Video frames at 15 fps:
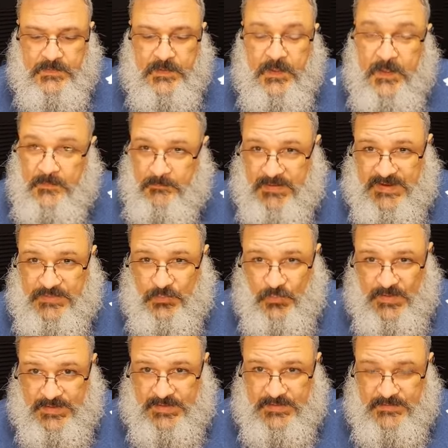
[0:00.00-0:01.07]
By the
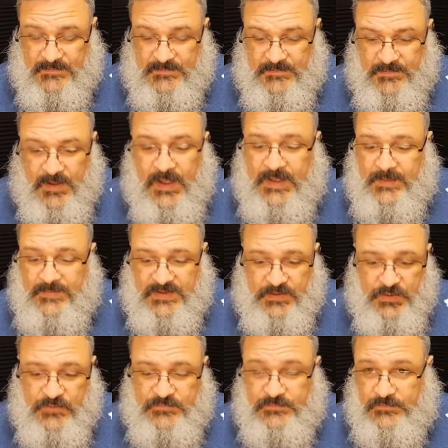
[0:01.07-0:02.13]
way, I am a
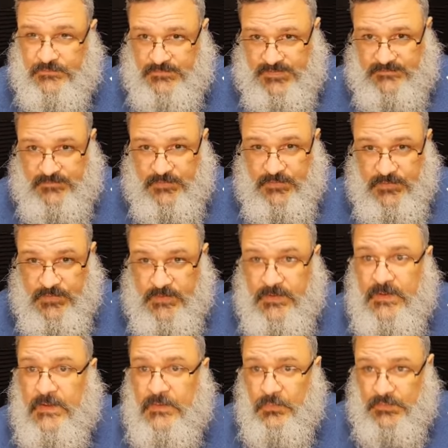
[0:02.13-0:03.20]
COVID survivor
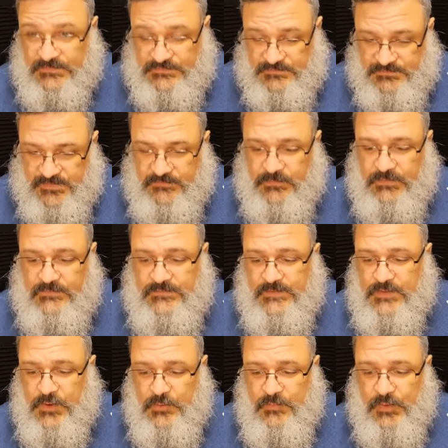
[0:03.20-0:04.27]
with several of the
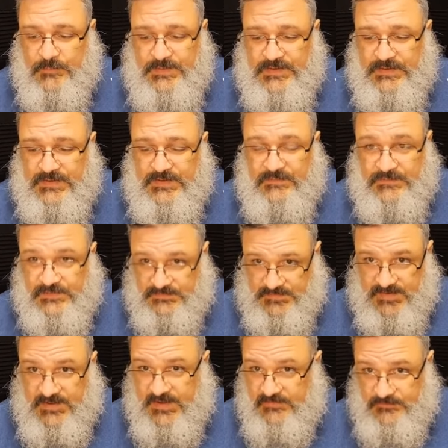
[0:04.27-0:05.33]
comorbidities that
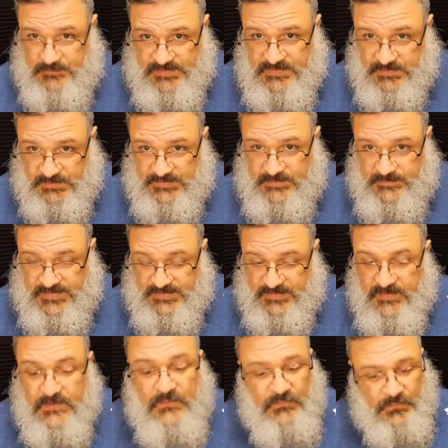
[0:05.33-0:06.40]
they have been claiming
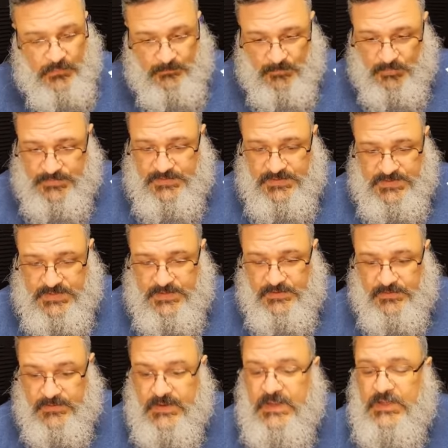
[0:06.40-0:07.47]
for more than a
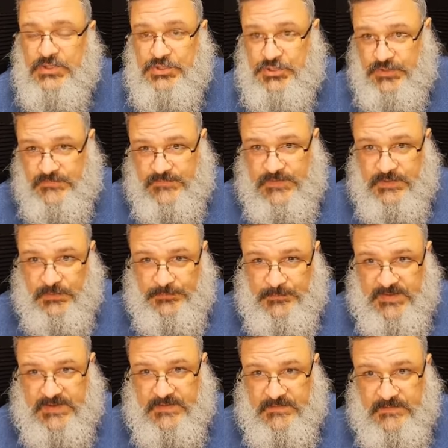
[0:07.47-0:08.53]
year should have killed
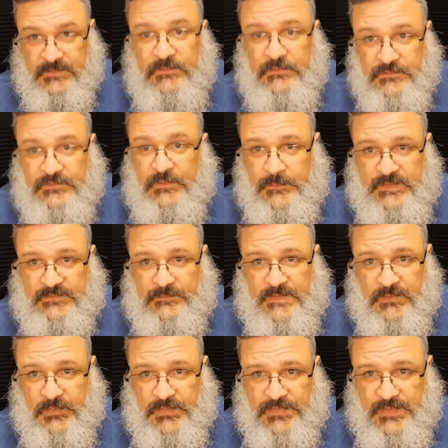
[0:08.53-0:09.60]
me, so miss me
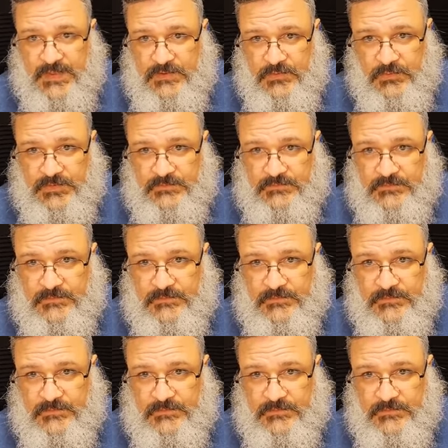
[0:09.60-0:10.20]
with that noise.